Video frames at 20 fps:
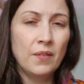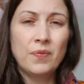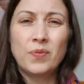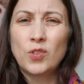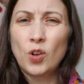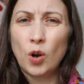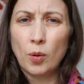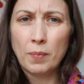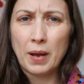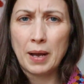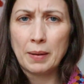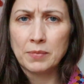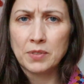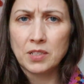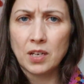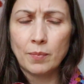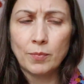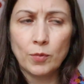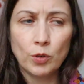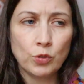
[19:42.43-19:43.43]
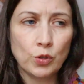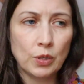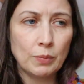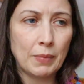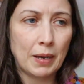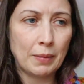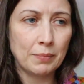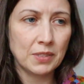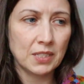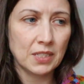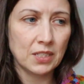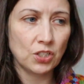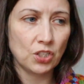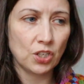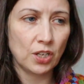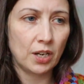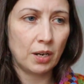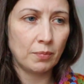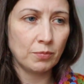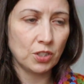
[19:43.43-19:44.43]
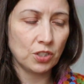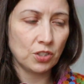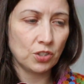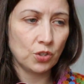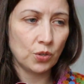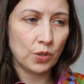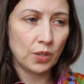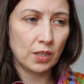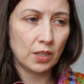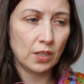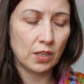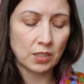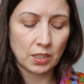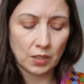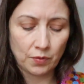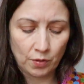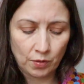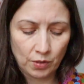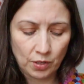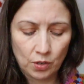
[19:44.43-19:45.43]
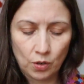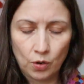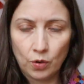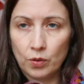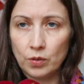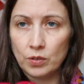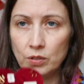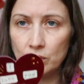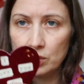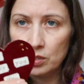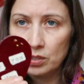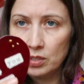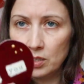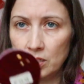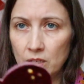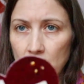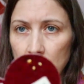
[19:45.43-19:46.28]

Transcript: Not mams. I'm not doing mams this year. I'm just doing, because I've only got